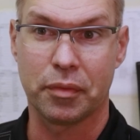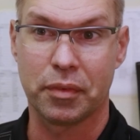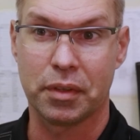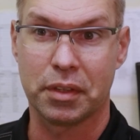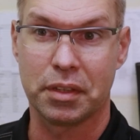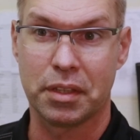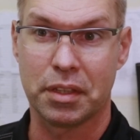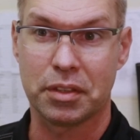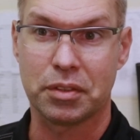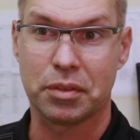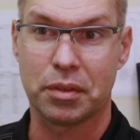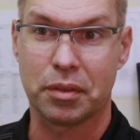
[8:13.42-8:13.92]
of the
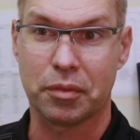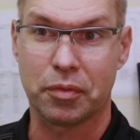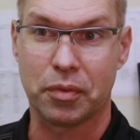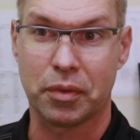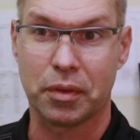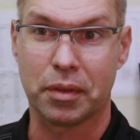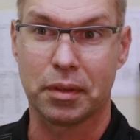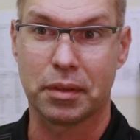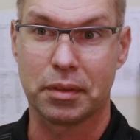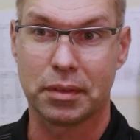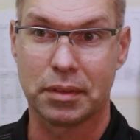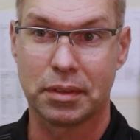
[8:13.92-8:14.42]
district
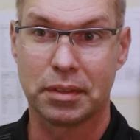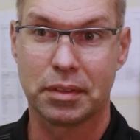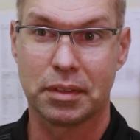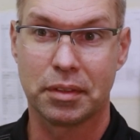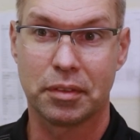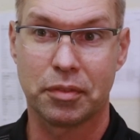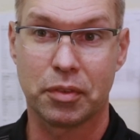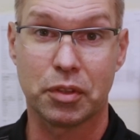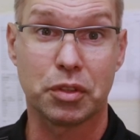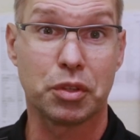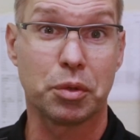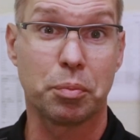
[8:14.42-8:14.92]
for,
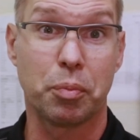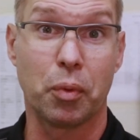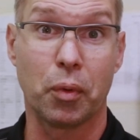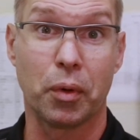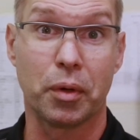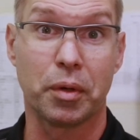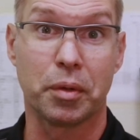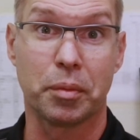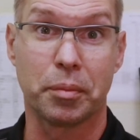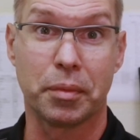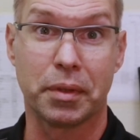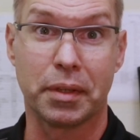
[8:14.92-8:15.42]
for
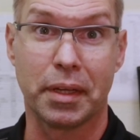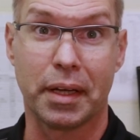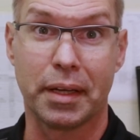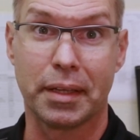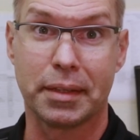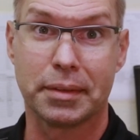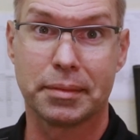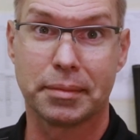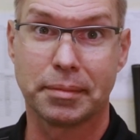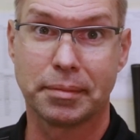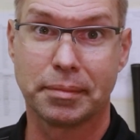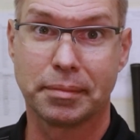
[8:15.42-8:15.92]
supporting them in
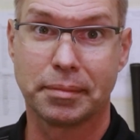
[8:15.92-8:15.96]
that.